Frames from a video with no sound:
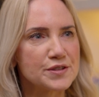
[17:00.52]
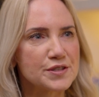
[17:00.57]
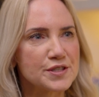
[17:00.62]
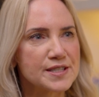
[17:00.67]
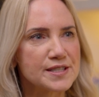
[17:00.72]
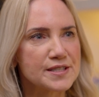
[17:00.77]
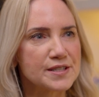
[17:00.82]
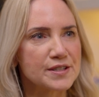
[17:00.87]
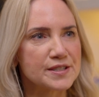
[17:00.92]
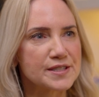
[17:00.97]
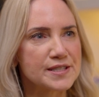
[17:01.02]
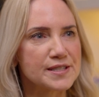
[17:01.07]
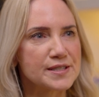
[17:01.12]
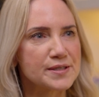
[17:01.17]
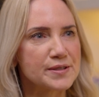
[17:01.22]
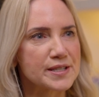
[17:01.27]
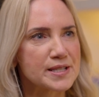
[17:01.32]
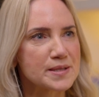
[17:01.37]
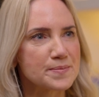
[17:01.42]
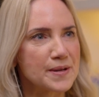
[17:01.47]
she started to
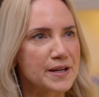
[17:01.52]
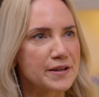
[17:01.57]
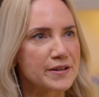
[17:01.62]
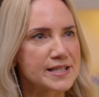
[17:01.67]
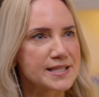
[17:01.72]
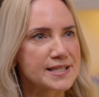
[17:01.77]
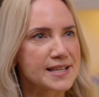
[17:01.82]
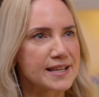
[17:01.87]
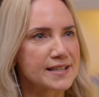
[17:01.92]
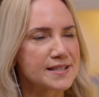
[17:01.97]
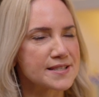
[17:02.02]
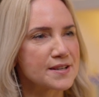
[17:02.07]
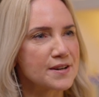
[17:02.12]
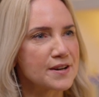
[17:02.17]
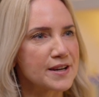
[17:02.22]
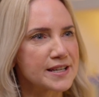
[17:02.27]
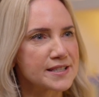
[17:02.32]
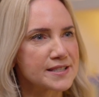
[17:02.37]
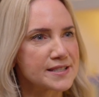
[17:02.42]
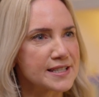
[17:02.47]
experience
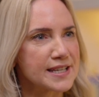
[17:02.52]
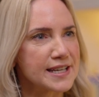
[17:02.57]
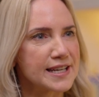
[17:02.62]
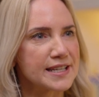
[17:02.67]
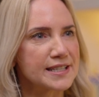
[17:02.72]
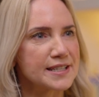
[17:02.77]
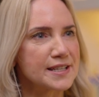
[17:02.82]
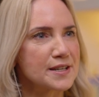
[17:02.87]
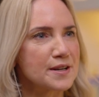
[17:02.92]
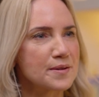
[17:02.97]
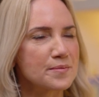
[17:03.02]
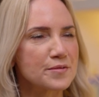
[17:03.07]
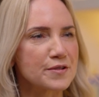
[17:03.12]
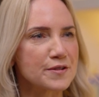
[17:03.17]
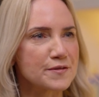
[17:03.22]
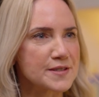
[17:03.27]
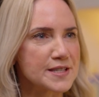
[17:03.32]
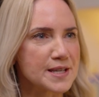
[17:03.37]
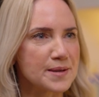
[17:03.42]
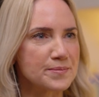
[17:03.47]
anxiety and a number
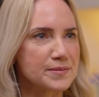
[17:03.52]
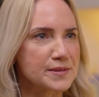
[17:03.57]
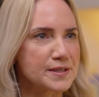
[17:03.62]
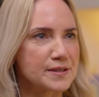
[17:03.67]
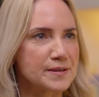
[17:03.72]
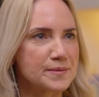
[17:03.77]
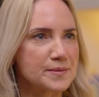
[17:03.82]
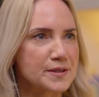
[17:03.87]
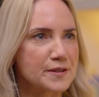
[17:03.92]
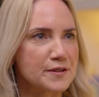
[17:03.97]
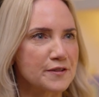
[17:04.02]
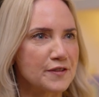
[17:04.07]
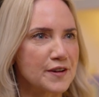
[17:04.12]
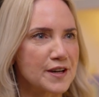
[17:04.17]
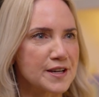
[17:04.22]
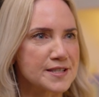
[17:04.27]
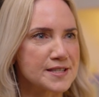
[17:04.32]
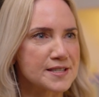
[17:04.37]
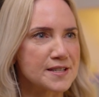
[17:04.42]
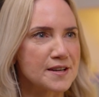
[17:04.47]
of symptoms for the
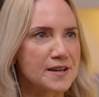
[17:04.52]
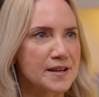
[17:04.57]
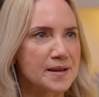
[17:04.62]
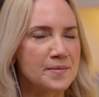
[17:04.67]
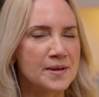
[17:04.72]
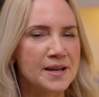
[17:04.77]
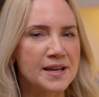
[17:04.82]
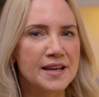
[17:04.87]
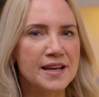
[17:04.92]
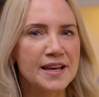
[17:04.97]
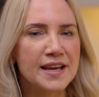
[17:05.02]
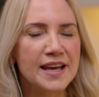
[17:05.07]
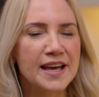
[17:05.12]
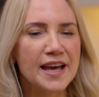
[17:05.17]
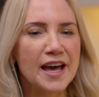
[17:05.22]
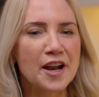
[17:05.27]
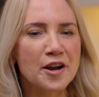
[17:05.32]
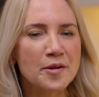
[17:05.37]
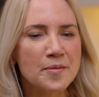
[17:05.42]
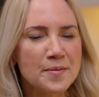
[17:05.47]
first time.
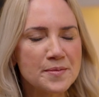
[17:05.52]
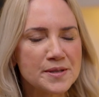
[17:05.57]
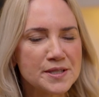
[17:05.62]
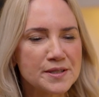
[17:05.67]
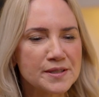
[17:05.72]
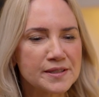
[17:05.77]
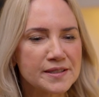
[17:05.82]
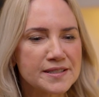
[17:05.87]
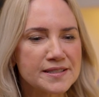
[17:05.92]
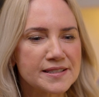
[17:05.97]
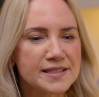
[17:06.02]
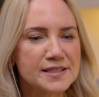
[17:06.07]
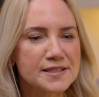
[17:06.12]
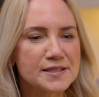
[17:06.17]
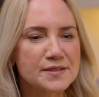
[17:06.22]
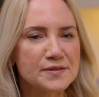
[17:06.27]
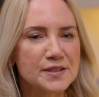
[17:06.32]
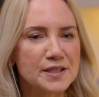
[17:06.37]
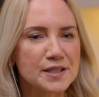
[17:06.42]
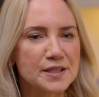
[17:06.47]
And I remember doing this
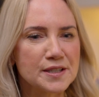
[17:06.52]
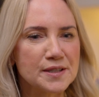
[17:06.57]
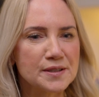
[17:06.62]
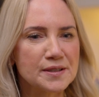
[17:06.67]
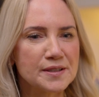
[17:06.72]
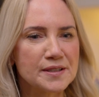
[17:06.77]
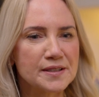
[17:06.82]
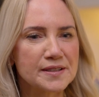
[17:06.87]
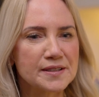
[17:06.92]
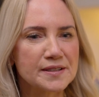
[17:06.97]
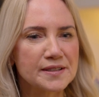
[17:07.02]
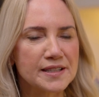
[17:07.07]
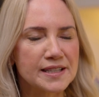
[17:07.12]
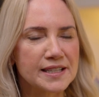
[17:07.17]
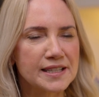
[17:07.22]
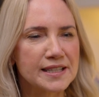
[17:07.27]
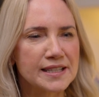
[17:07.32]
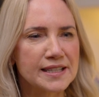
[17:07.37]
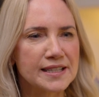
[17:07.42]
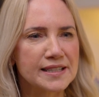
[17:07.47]
interview
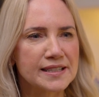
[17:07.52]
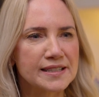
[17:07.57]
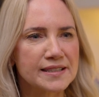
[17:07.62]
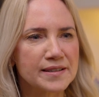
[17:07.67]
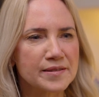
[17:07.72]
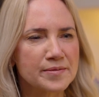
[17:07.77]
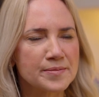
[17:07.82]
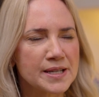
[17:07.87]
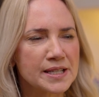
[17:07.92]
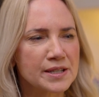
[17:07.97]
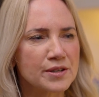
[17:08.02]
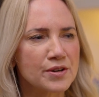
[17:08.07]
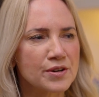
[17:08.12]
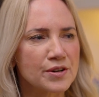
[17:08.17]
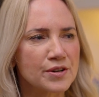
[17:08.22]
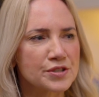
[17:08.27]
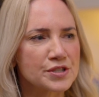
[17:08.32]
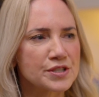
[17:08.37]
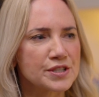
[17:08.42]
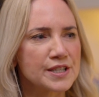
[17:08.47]
thinking, oh my
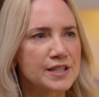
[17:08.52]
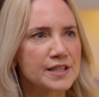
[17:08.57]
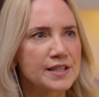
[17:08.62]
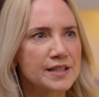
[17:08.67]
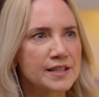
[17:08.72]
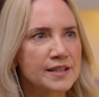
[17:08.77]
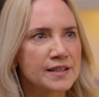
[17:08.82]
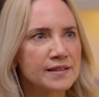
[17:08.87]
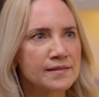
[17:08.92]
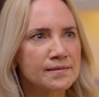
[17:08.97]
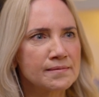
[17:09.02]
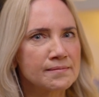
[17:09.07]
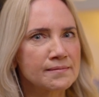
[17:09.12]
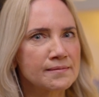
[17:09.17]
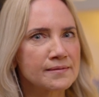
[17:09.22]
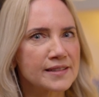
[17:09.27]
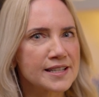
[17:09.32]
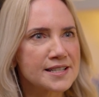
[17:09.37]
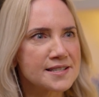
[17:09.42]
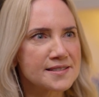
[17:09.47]
gosh,
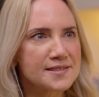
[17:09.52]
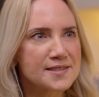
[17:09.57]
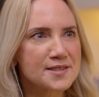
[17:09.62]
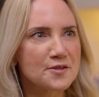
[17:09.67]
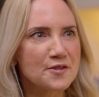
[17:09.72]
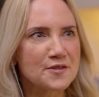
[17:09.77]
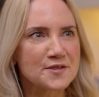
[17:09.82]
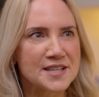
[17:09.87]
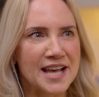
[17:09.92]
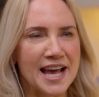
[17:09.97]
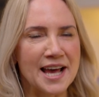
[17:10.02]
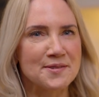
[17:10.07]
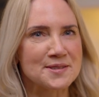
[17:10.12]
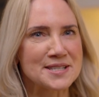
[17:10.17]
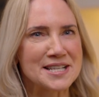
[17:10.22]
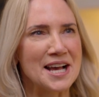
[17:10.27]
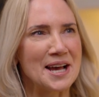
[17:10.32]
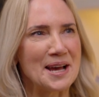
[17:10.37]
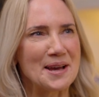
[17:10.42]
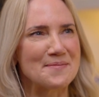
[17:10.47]
this sort of
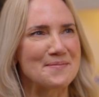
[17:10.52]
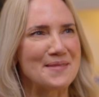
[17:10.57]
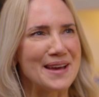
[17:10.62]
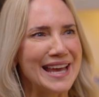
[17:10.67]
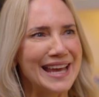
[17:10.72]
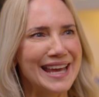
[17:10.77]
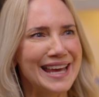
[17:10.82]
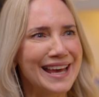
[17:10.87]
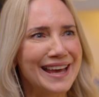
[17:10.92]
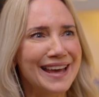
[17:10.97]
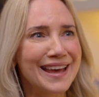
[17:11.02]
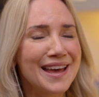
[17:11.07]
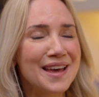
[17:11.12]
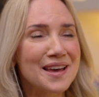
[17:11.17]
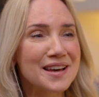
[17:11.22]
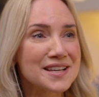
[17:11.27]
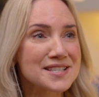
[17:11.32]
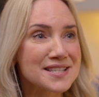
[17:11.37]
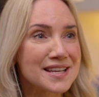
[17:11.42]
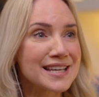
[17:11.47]
sounds like me,
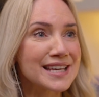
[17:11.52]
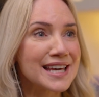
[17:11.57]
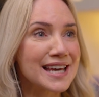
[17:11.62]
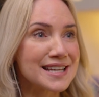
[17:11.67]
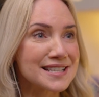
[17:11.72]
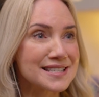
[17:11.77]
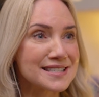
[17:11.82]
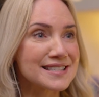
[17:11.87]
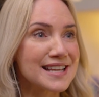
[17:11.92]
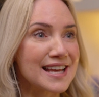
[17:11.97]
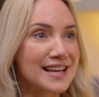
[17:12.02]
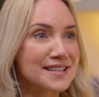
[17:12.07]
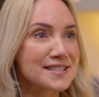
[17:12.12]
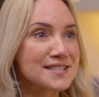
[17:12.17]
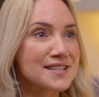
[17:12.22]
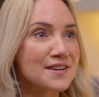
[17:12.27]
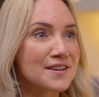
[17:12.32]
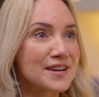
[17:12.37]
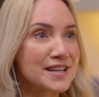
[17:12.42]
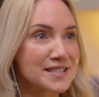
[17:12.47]
because I guess
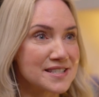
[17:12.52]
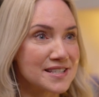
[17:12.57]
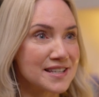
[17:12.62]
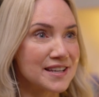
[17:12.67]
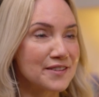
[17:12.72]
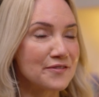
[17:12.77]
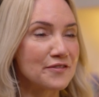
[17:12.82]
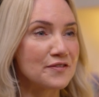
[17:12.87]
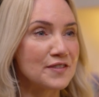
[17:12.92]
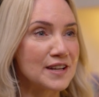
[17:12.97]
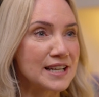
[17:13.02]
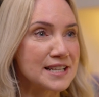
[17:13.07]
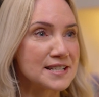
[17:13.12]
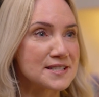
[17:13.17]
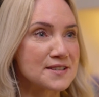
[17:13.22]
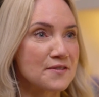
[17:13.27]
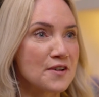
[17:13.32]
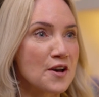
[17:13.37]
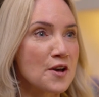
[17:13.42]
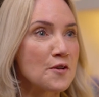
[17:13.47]
anxiety and feelings
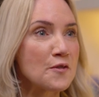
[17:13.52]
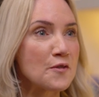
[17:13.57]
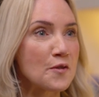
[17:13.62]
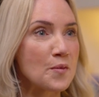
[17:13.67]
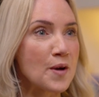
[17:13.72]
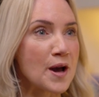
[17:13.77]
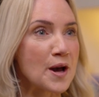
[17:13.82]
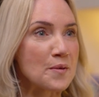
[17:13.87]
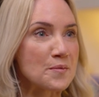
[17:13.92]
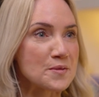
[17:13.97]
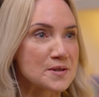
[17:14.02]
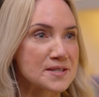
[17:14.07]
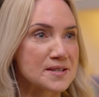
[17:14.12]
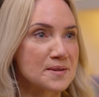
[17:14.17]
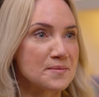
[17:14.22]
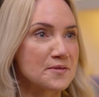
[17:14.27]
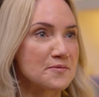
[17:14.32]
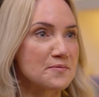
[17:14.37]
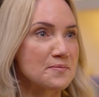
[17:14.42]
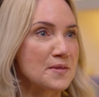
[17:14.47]
of overwhelm was
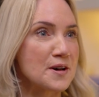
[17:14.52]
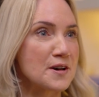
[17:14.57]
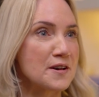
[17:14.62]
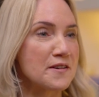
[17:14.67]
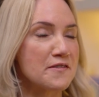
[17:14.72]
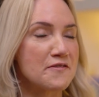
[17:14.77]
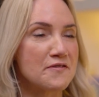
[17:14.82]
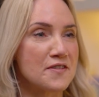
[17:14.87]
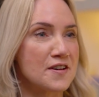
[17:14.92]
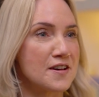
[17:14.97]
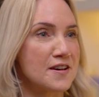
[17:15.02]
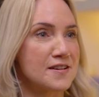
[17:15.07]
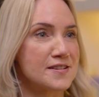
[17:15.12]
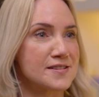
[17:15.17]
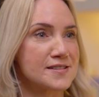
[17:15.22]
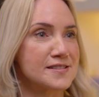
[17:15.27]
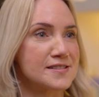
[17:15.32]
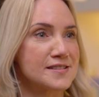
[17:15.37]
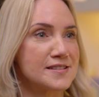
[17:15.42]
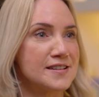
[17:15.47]
some of my
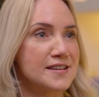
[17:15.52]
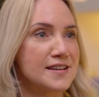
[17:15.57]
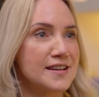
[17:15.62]
first